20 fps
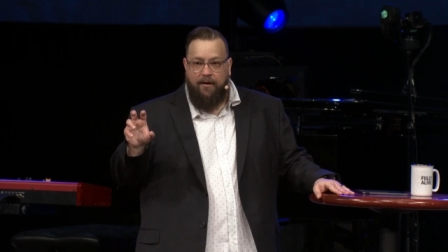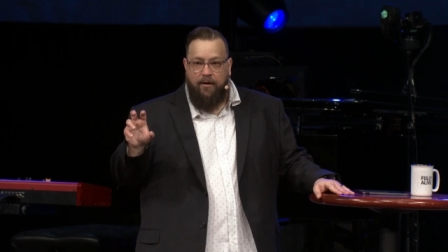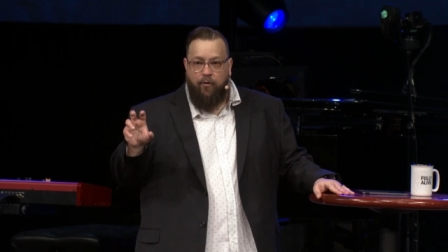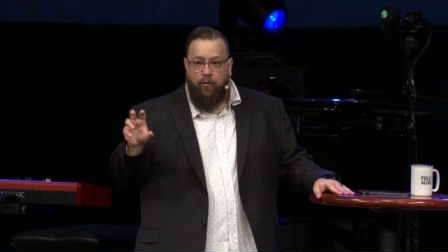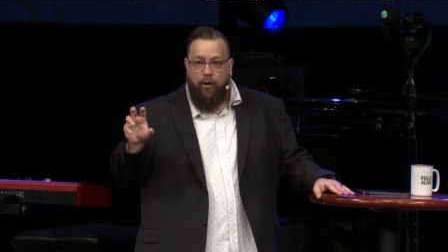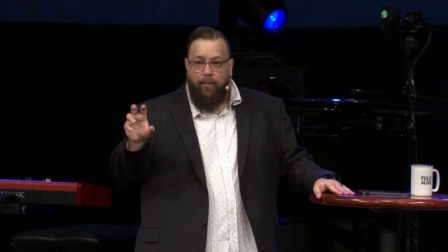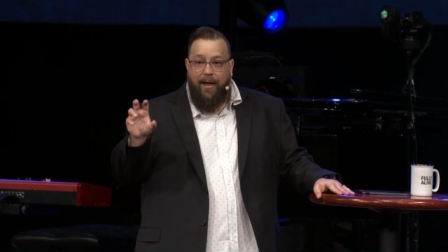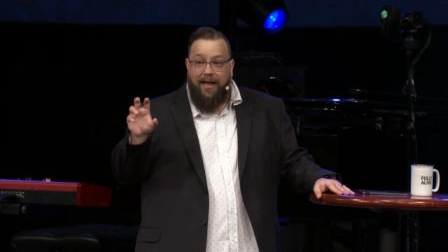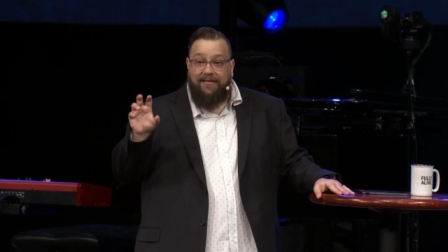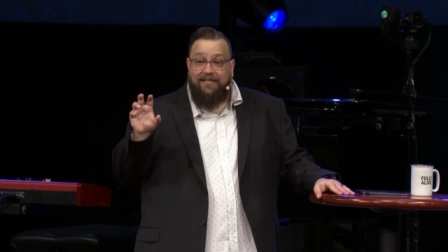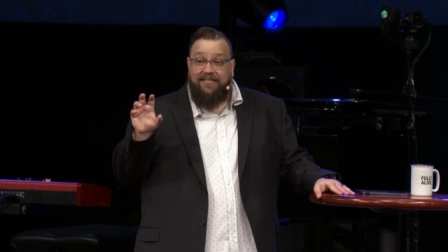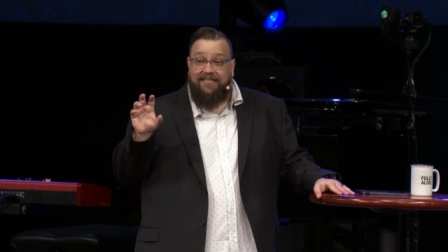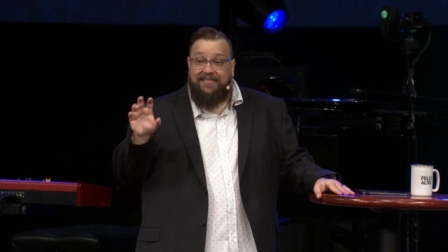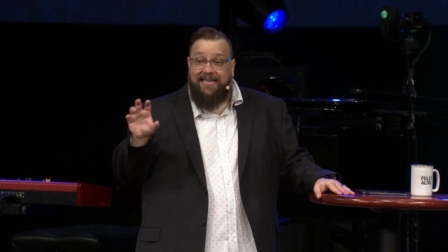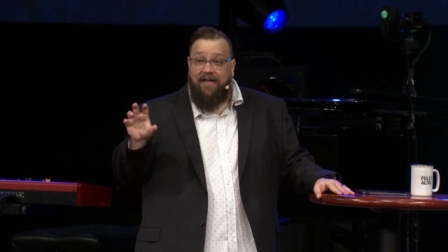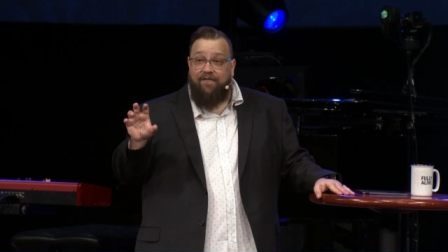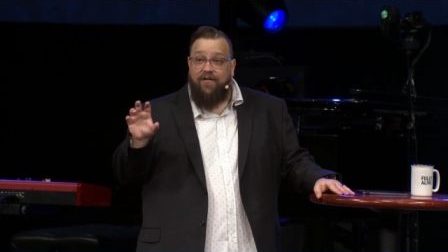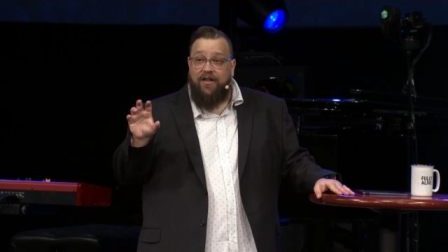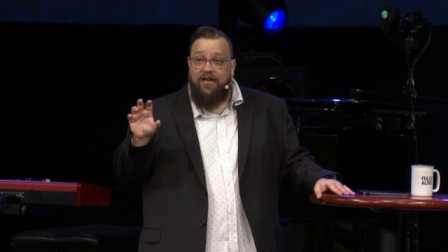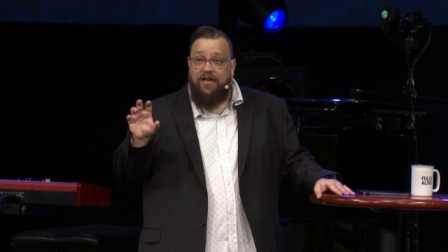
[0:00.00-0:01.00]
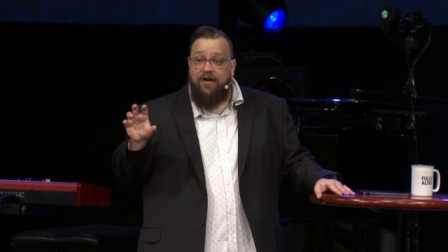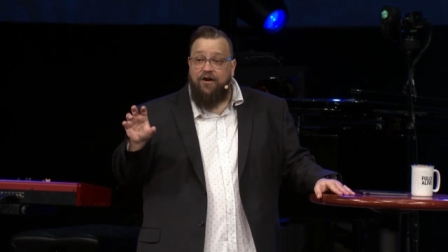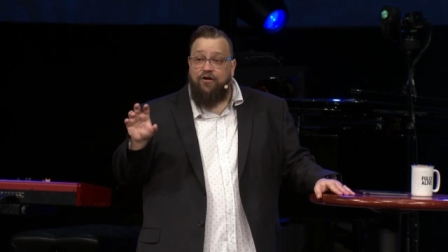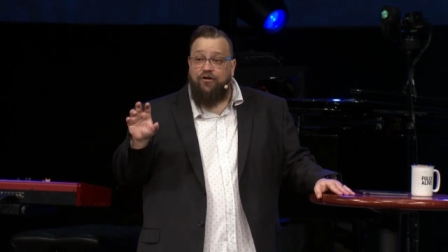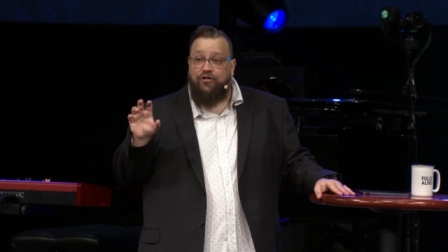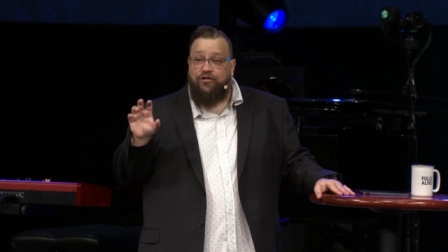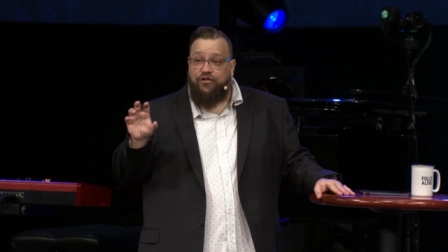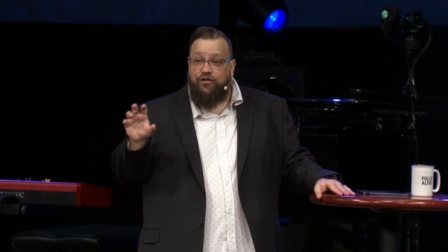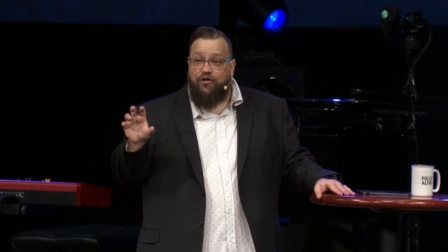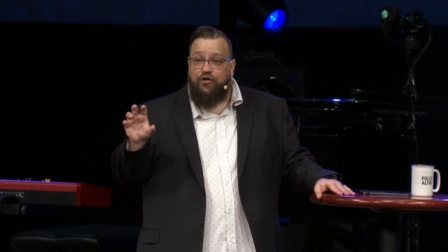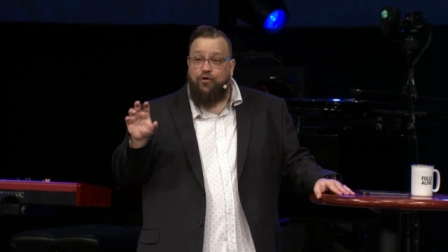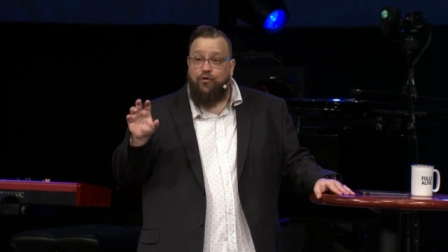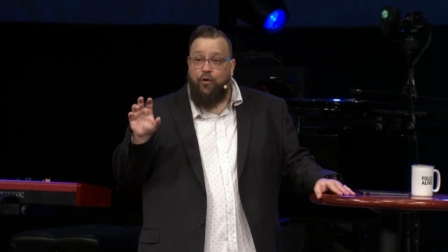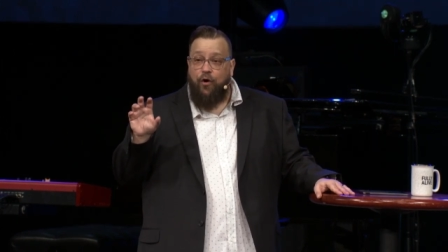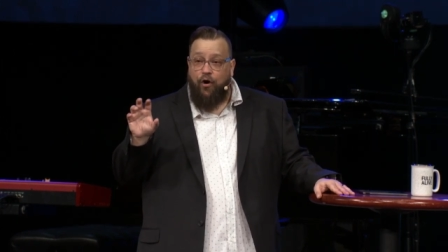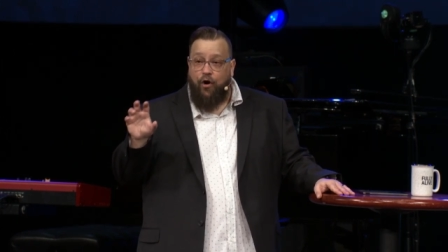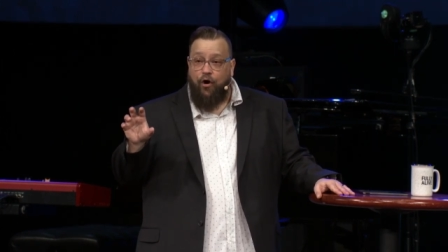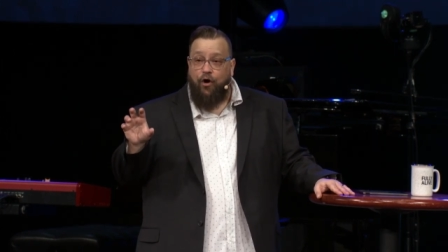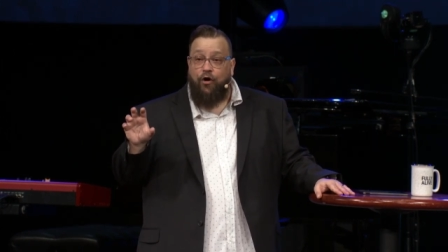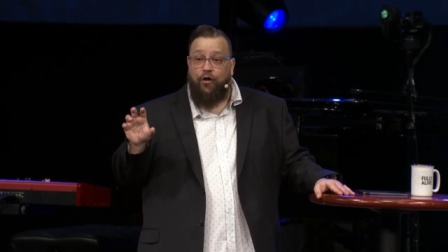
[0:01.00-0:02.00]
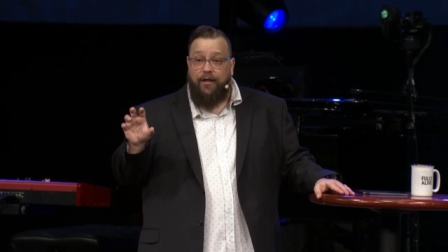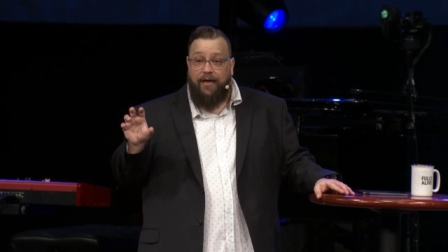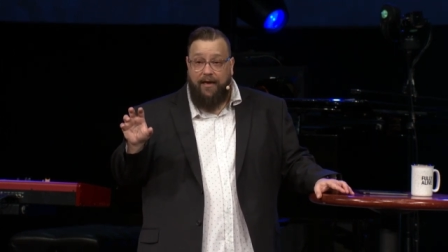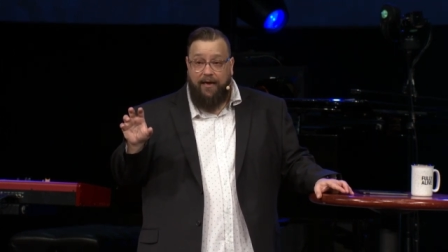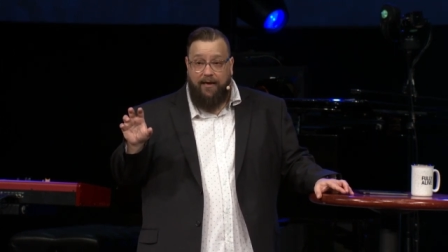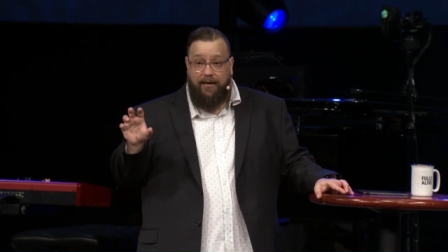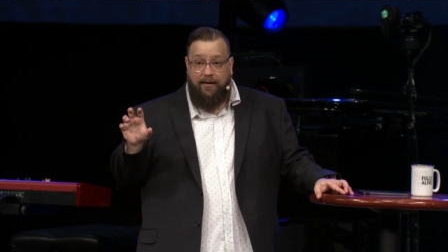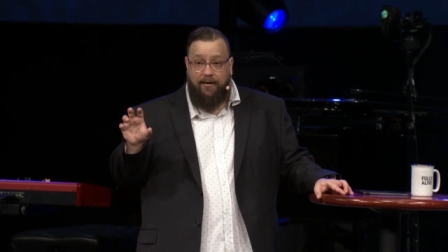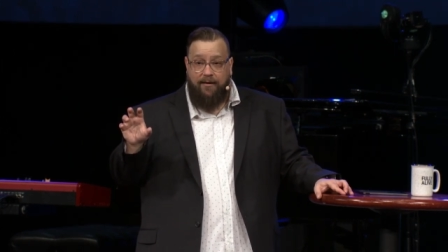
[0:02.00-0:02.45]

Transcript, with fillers: We're about seven years too early.